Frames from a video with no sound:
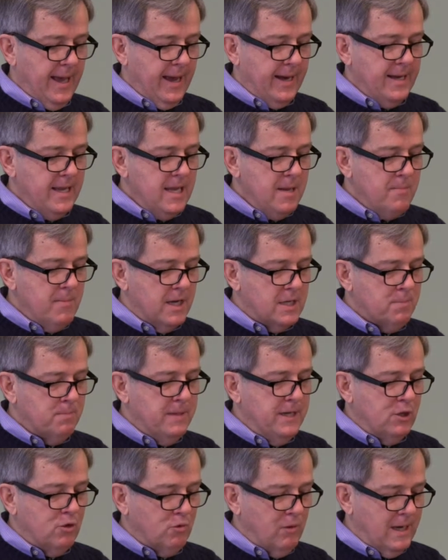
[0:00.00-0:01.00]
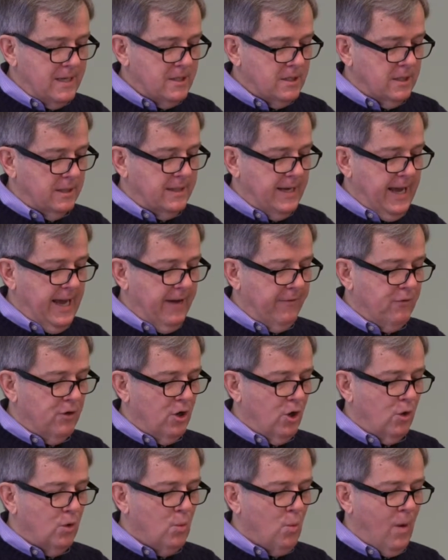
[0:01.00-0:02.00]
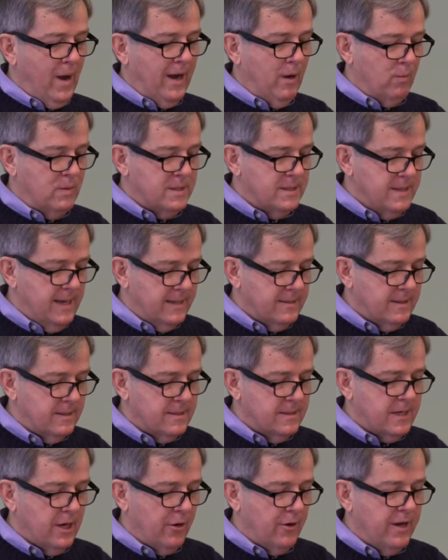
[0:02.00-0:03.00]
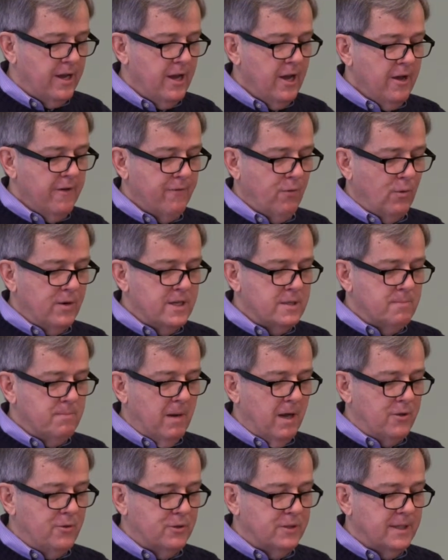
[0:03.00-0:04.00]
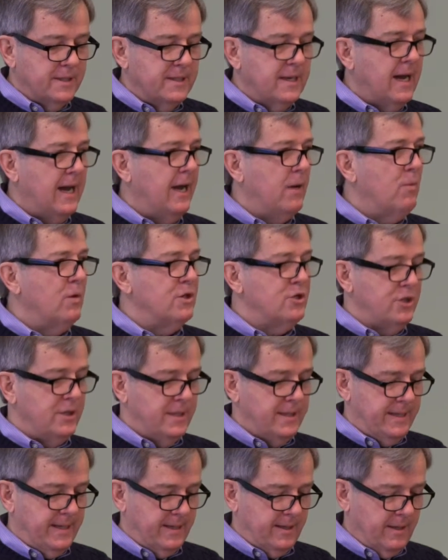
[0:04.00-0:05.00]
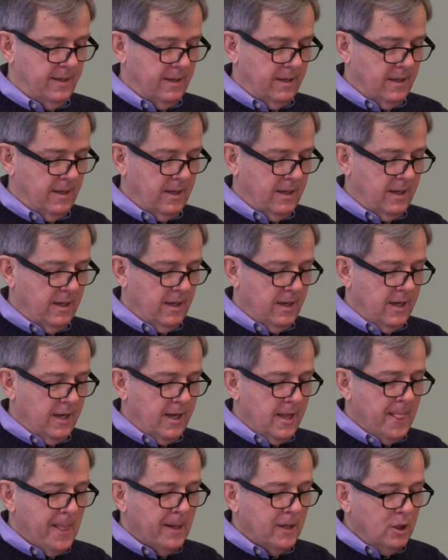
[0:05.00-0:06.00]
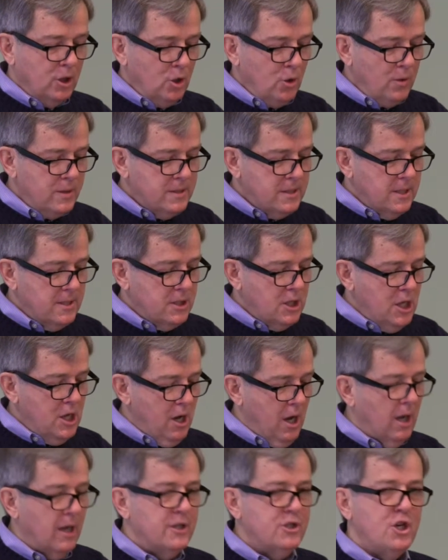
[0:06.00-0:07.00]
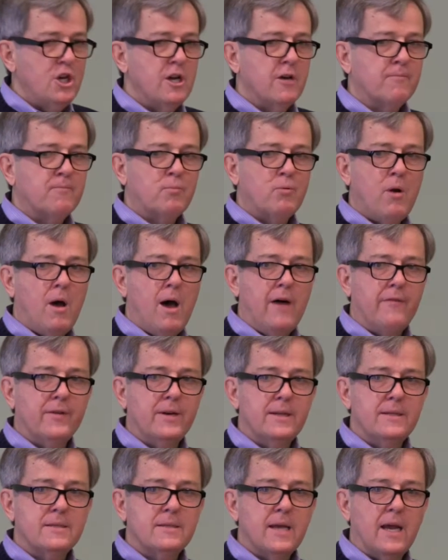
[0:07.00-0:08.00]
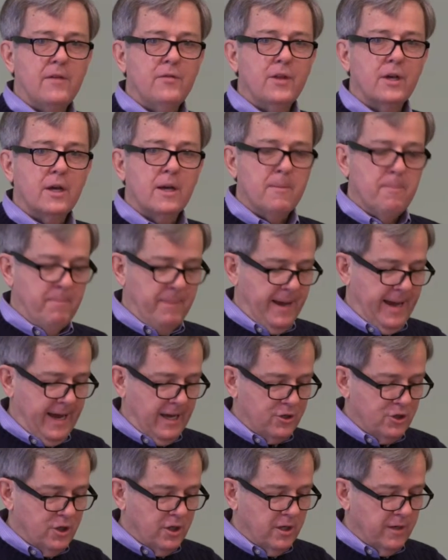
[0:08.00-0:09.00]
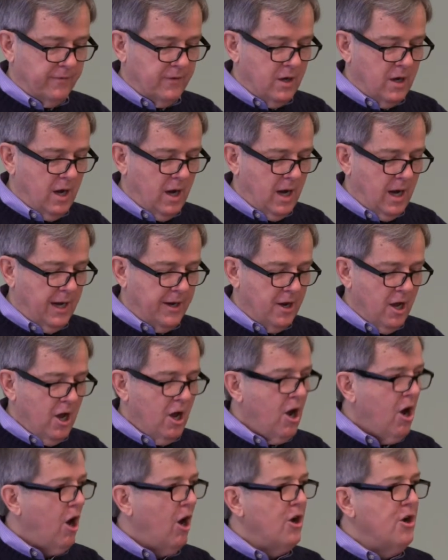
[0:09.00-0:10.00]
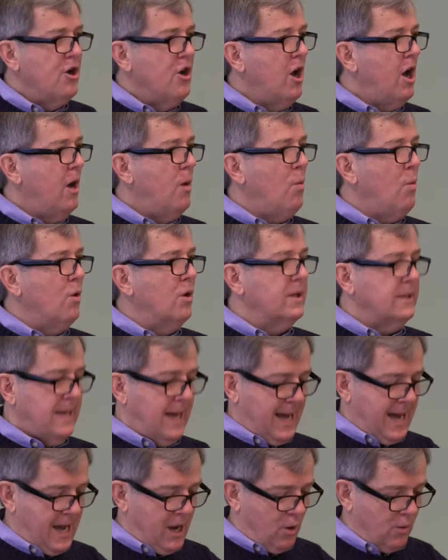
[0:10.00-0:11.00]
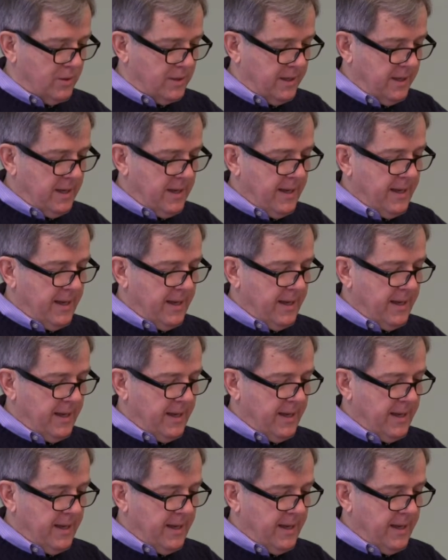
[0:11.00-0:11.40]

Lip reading: and he must be trusted to have known why it was necessary for his mother to die when she did. Lewis's theology of providence and the compassion of God are not worked out